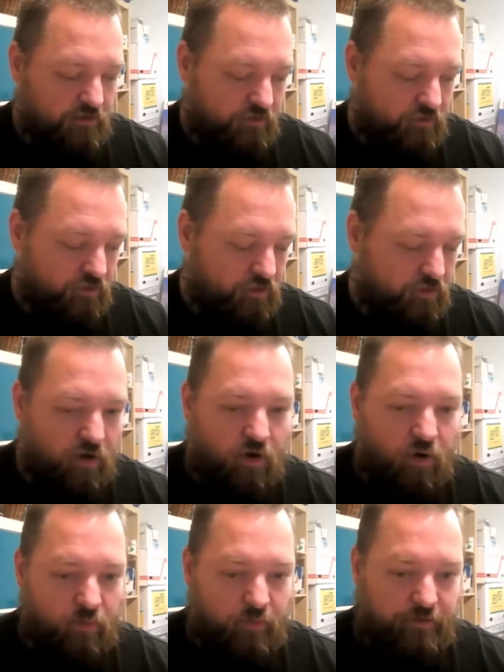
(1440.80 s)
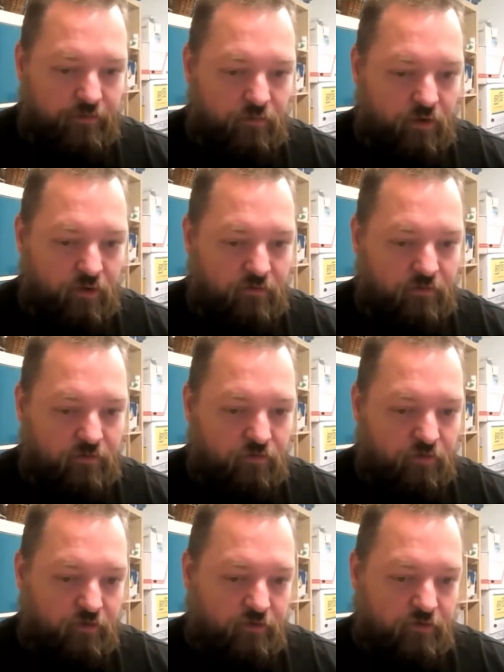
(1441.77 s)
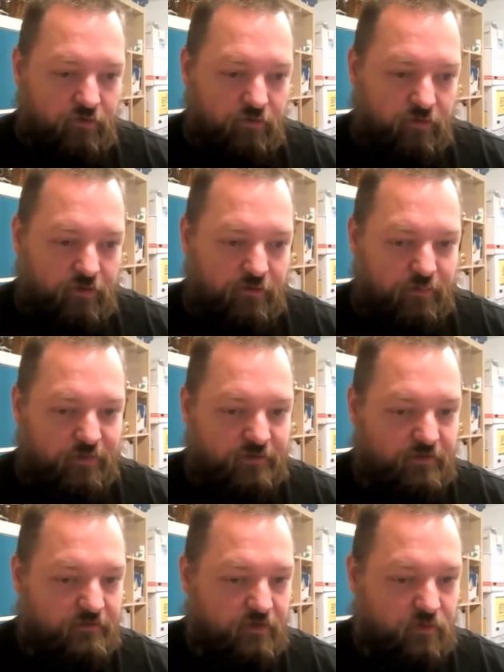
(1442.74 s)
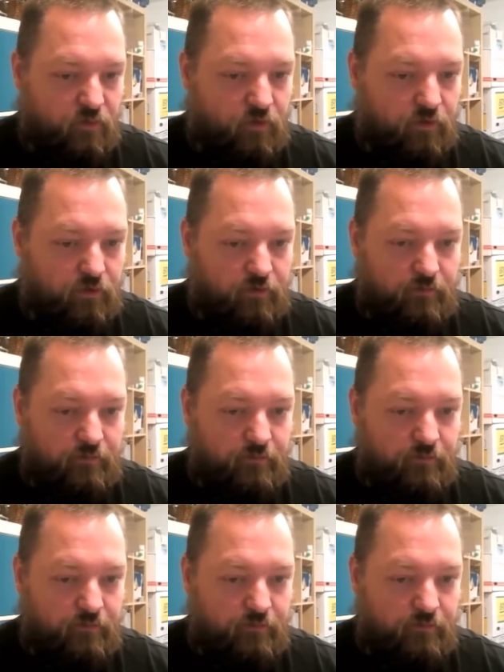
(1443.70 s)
don't always want to search a specific word.